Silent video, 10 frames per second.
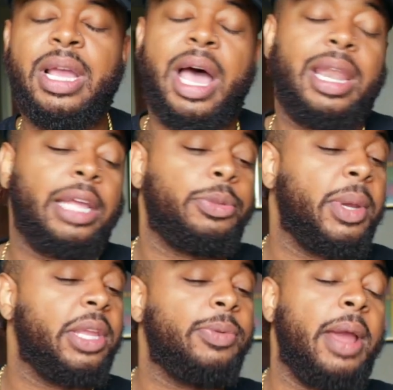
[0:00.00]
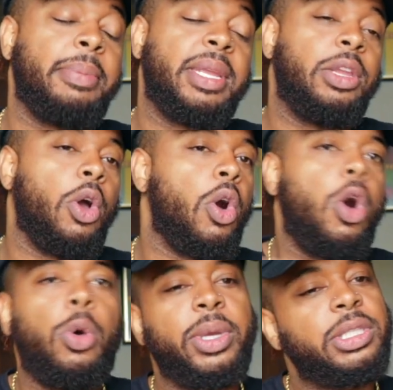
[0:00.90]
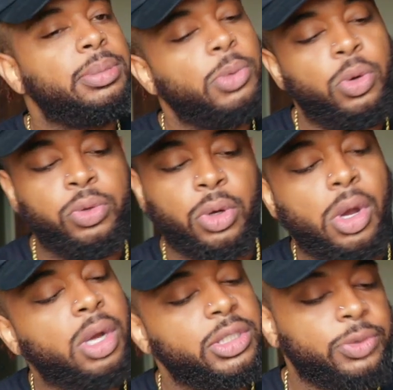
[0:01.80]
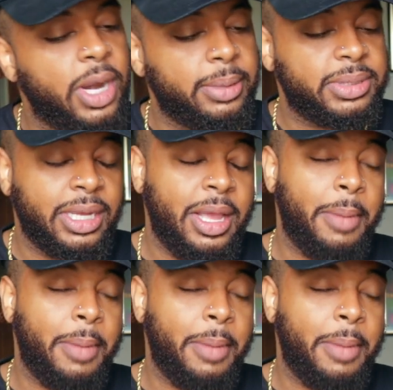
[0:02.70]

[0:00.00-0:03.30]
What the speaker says: I like the way he rap, and he always smooth on all his raps.